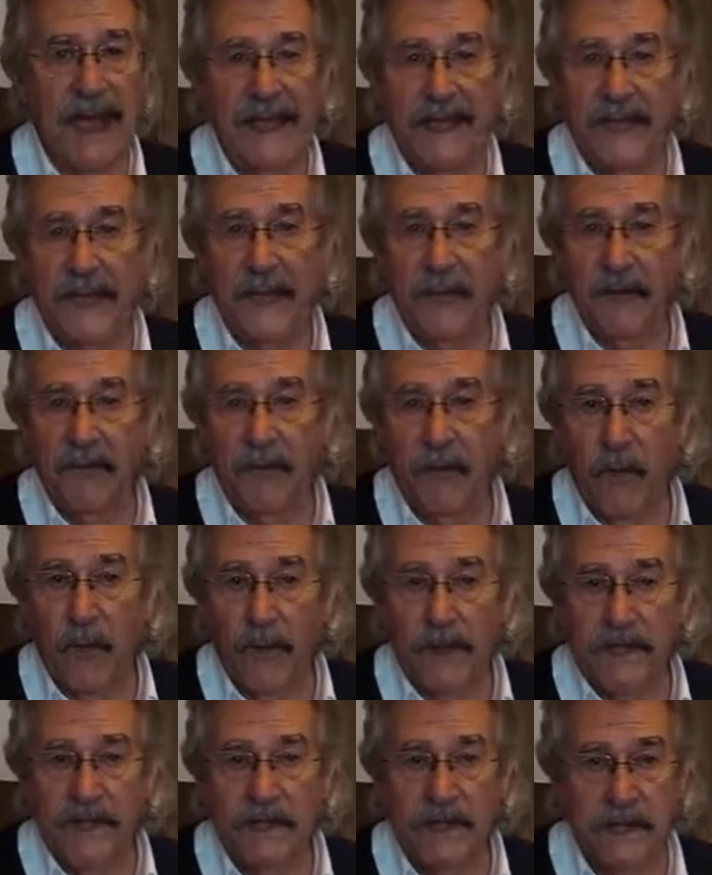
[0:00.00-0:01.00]
A
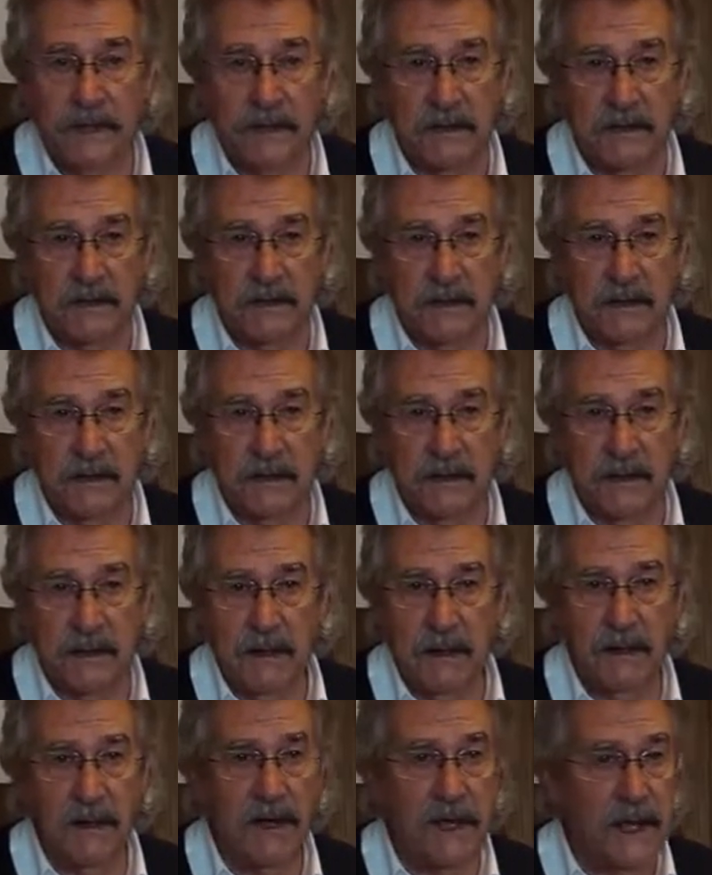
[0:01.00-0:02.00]
1040 steel
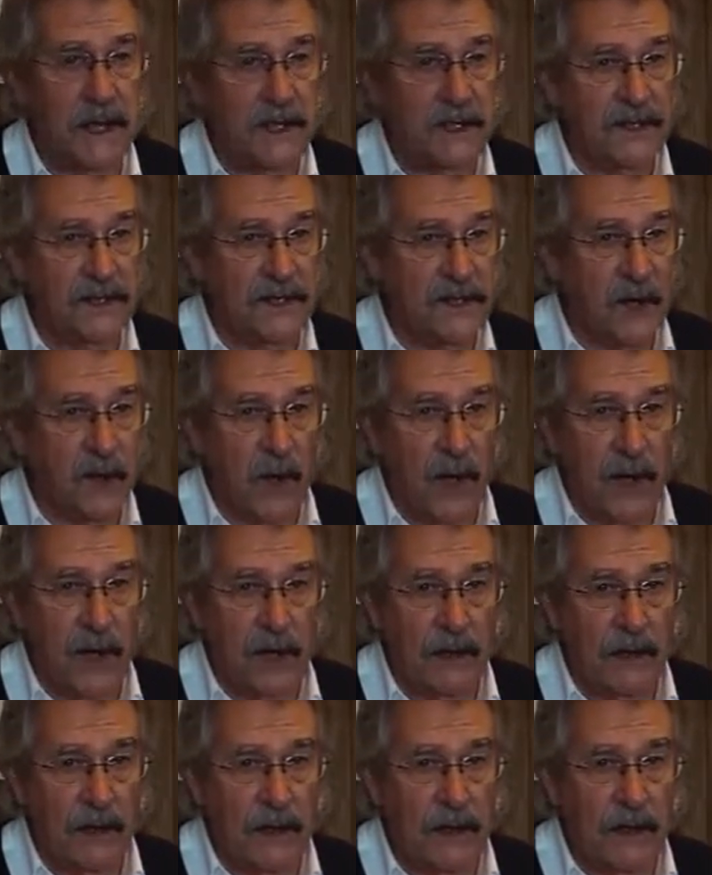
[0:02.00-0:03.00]
contains no
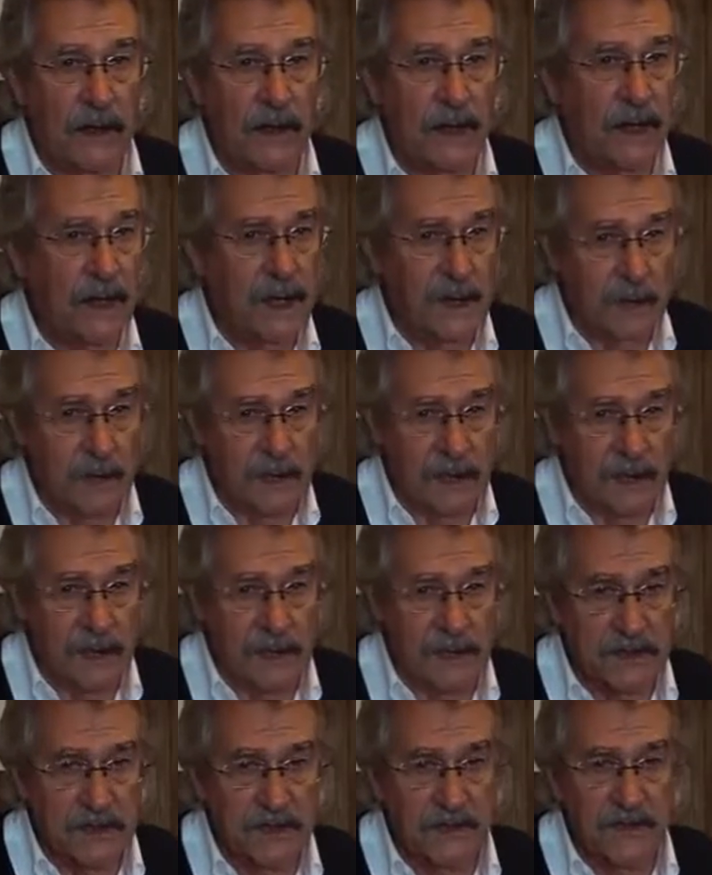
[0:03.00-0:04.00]
alloy
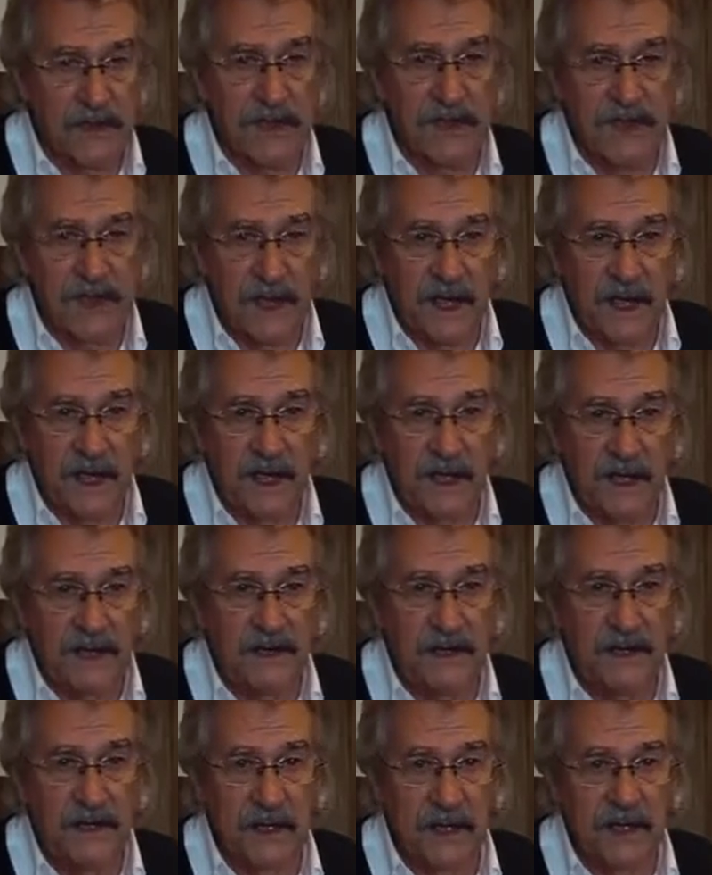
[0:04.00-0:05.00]
because of the 10
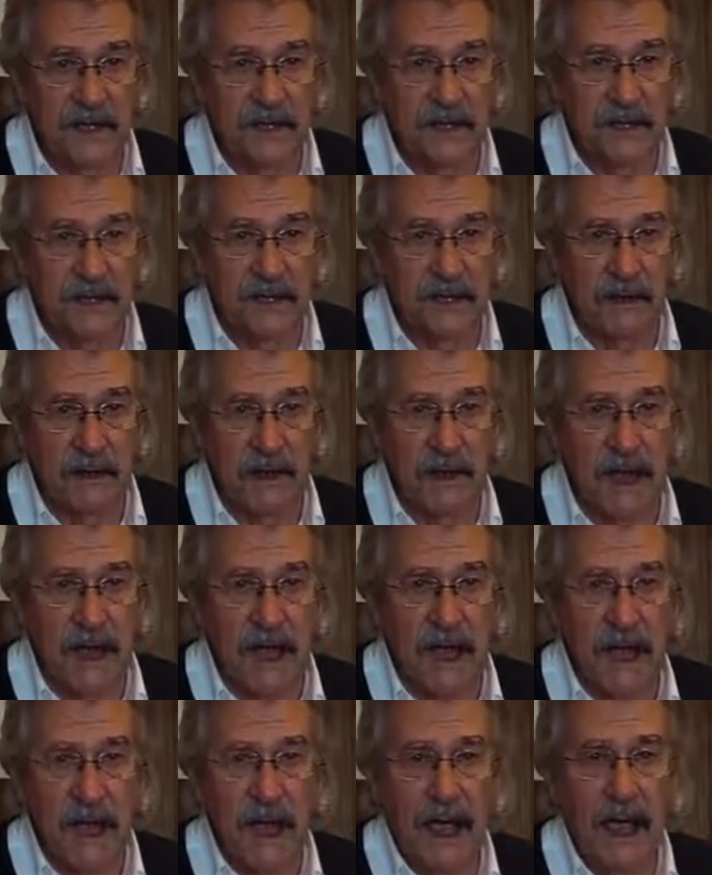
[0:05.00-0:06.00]
designation
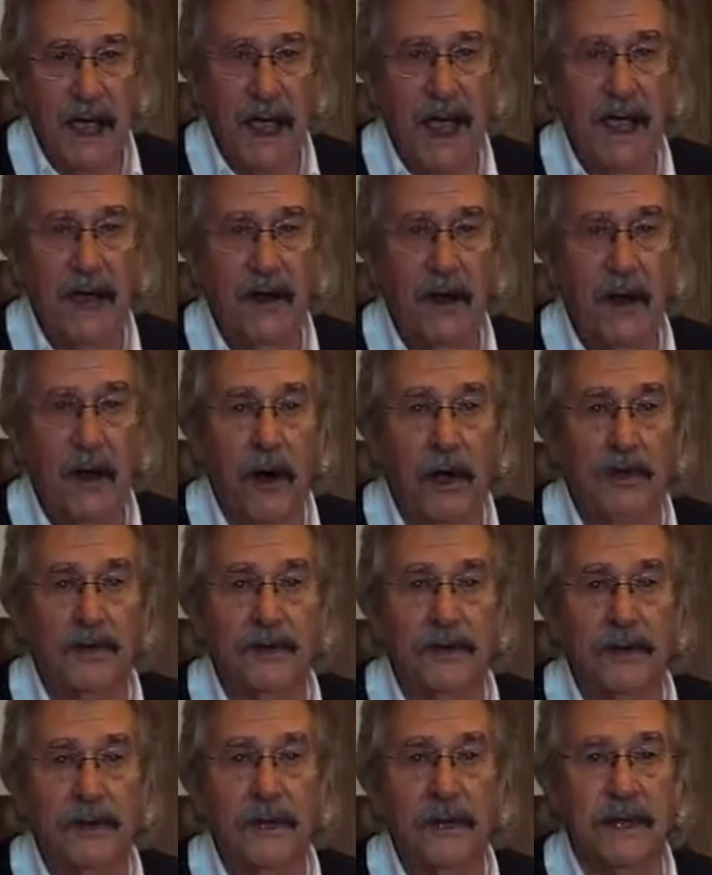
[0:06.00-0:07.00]
and
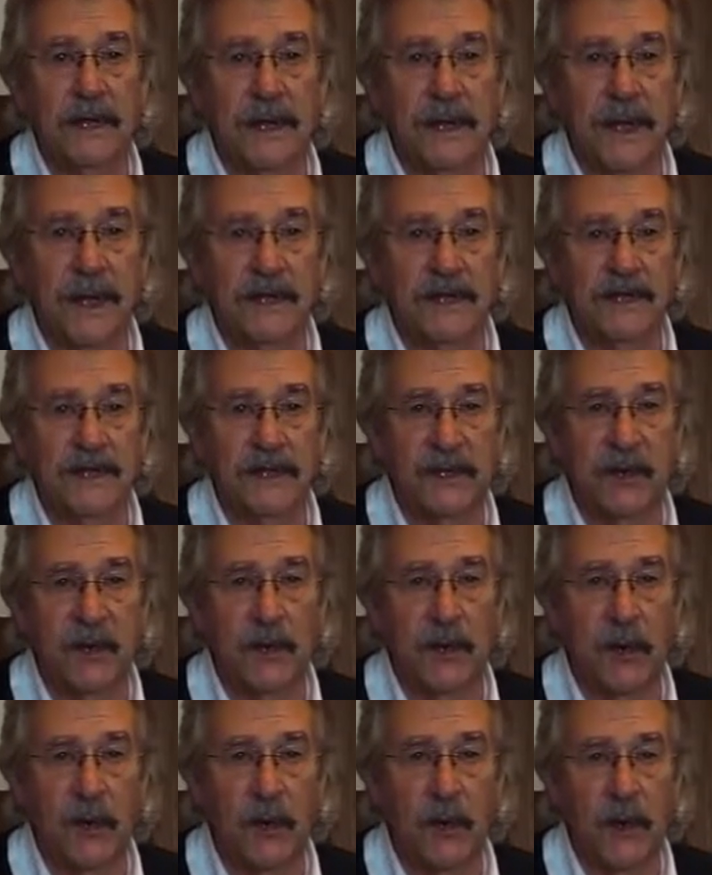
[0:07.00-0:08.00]
also contains
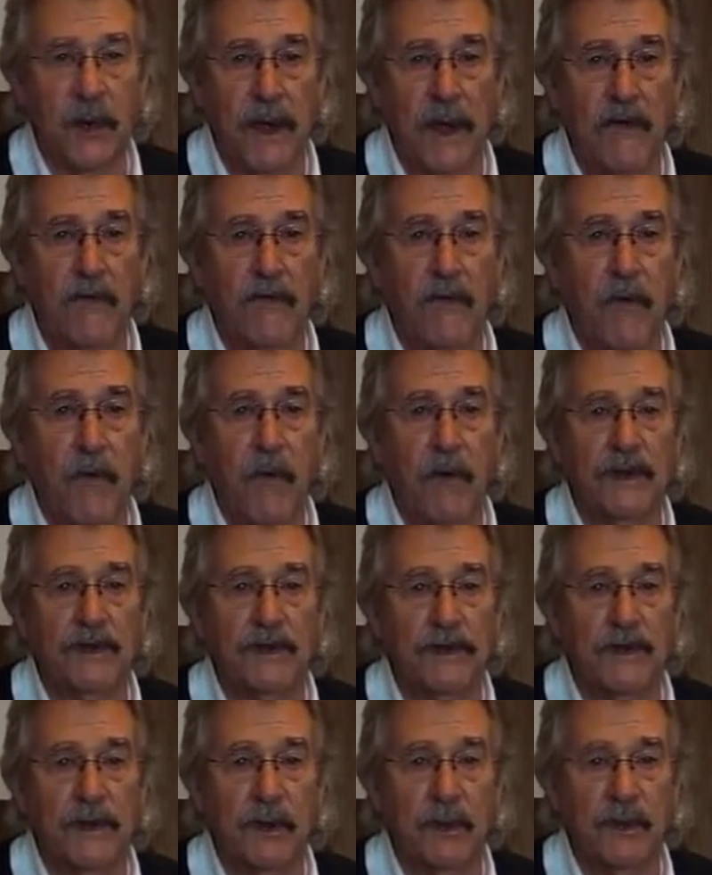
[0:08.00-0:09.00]

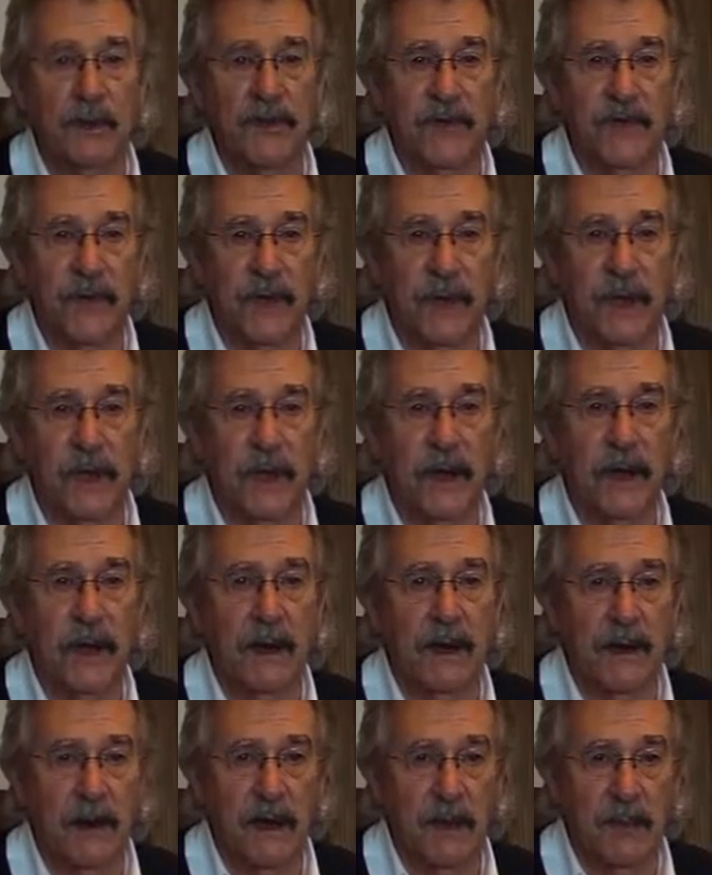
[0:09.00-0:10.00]
0.40%
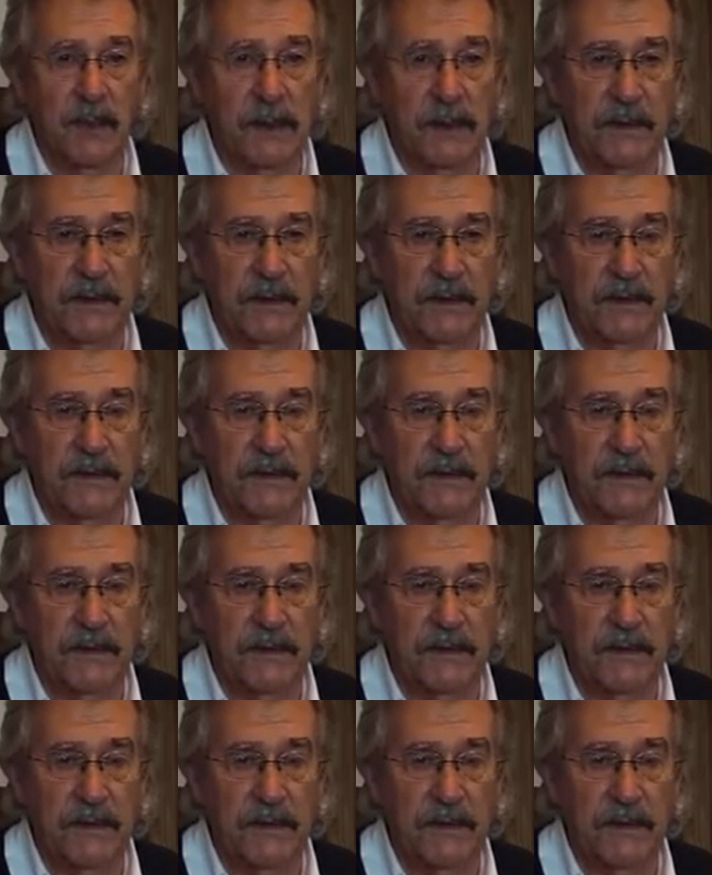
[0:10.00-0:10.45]
carbon.